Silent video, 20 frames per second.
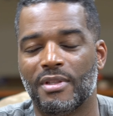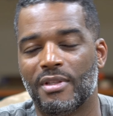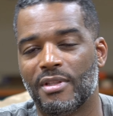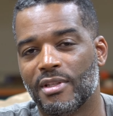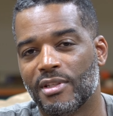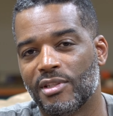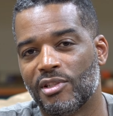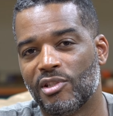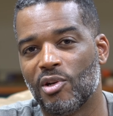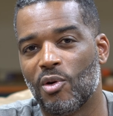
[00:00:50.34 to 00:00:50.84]

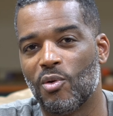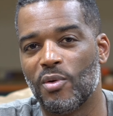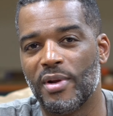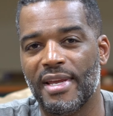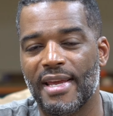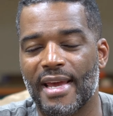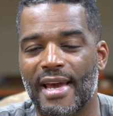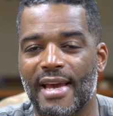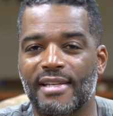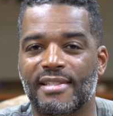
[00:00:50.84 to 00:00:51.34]
the
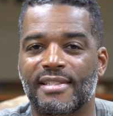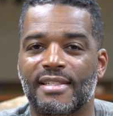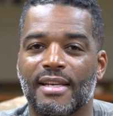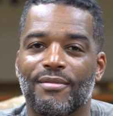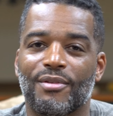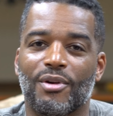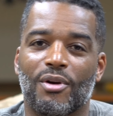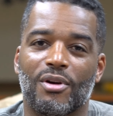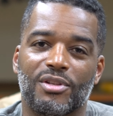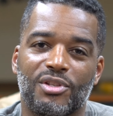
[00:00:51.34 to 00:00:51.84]
Sony
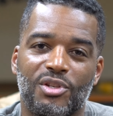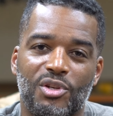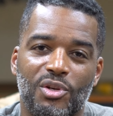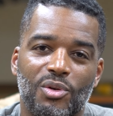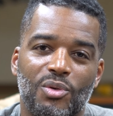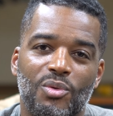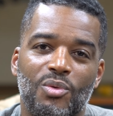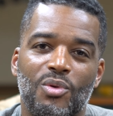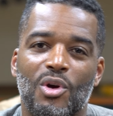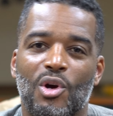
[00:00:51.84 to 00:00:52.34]
a7R
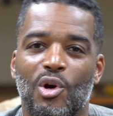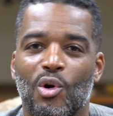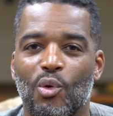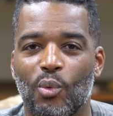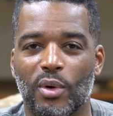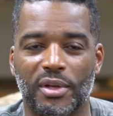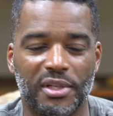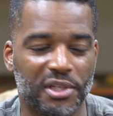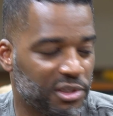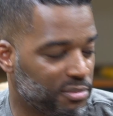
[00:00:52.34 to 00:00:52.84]
II,
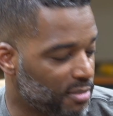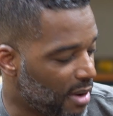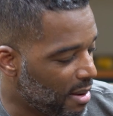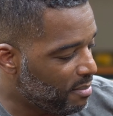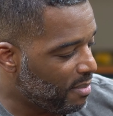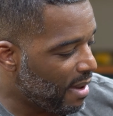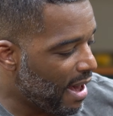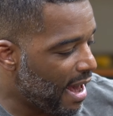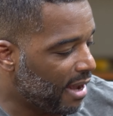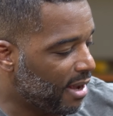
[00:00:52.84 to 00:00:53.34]
which is my
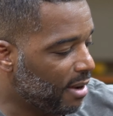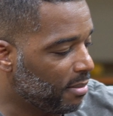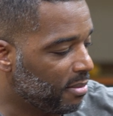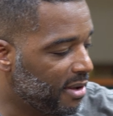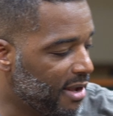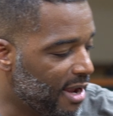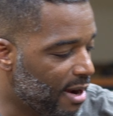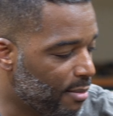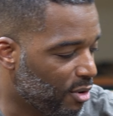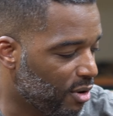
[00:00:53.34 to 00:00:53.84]
backup
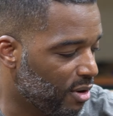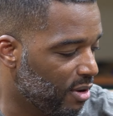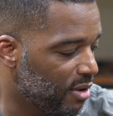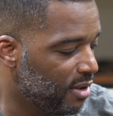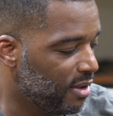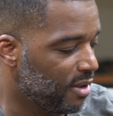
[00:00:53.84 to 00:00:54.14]
camera.